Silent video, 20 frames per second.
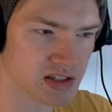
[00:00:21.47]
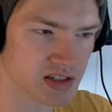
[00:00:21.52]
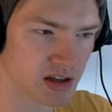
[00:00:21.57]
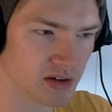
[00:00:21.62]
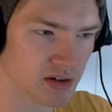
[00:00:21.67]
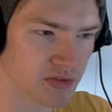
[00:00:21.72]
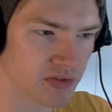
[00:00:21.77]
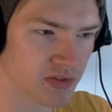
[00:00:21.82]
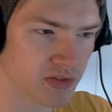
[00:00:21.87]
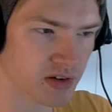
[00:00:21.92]

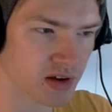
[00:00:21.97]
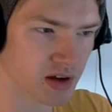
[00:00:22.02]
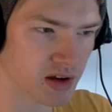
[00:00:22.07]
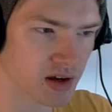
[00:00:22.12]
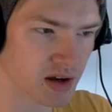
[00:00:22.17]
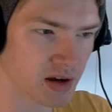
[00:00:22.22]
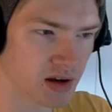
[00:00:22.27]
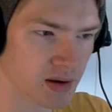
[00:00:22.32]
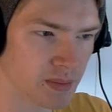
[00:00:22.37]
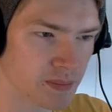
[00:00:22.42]
stuff.
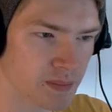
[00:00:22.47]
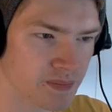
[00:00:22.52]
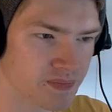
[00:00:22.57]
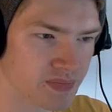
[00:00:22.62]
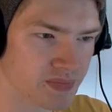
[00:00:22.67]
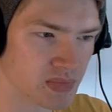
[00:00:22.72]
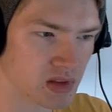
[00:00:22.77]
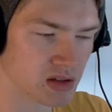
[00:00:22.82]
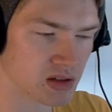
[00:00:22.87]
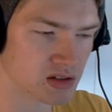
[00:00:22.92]

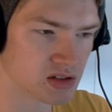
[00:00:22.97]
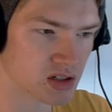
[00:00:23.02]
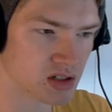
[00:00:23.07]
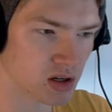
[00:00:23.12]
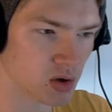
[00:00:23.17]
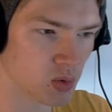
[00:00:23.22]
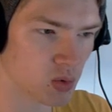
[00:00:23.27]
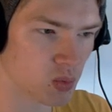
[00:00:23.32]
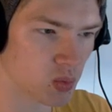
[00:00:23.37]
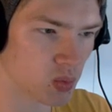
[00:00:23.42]

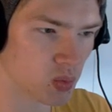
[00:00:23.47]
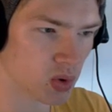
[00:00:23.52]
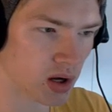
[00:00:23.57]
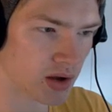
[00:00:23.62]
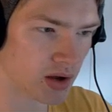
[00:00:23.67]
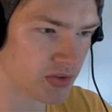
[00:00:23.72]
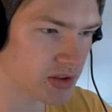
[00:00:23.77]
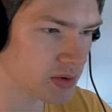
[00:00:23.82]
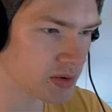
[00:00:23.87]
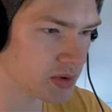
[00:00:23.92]
So,
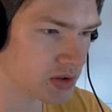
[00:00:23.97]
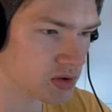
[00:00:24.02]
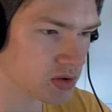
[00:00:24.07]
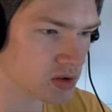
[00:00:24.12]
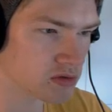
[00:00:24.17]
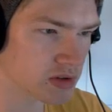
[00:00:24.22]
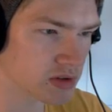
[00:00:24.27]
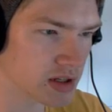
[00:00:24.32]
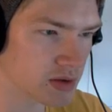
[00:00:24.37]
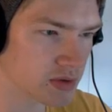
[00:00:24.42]
I think we're
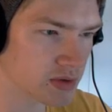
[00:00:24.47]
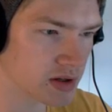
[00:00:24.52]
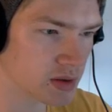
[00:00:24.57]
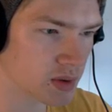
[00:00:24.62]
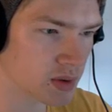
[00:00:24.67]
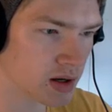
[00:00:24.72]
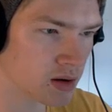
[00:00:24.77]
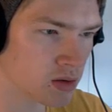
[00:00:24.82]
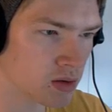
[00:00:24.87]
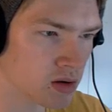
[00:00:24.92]
doing really, really
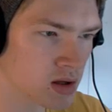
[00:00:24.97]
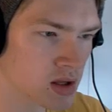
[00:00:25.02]
well.